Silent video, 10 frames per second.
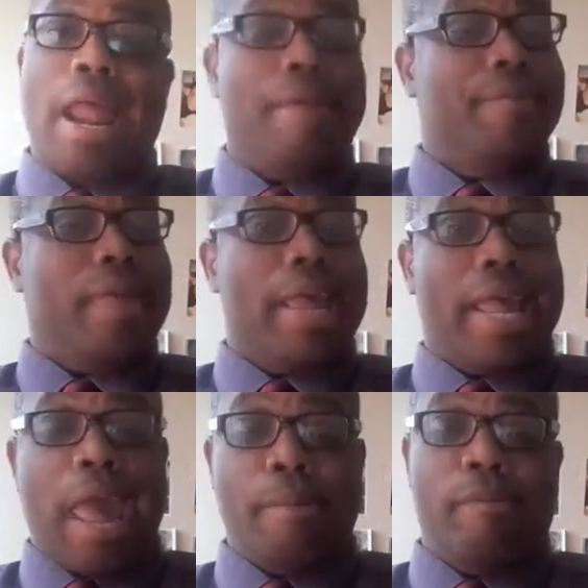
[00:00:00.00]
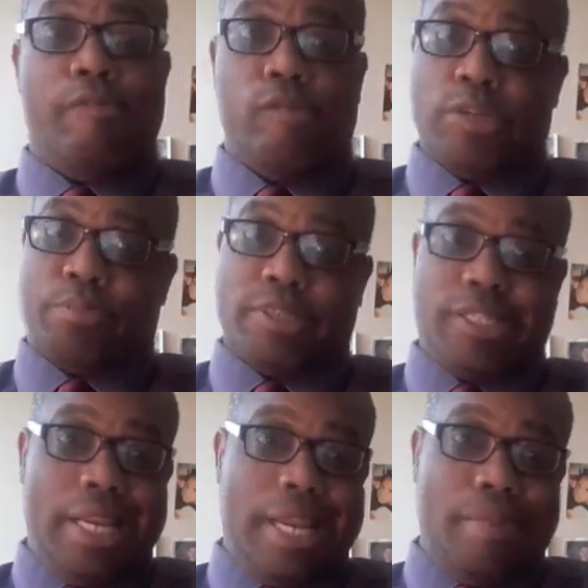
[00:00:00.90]
everything came before
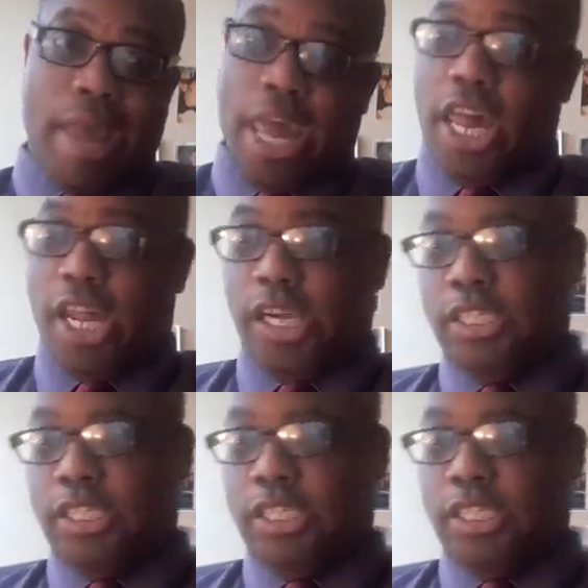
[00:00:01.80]
Proceeded preceded man.